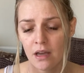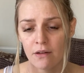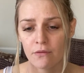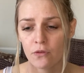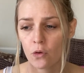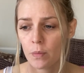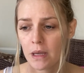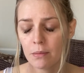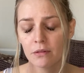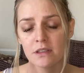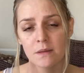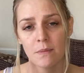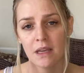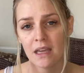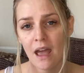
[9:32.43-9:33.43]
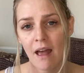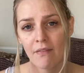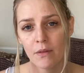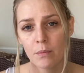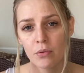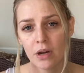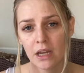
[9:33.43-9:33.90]
for people to be at
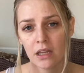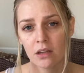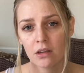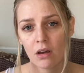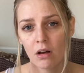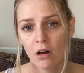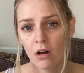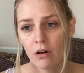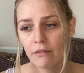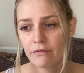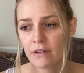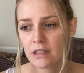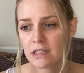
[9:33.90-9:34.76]
the brink of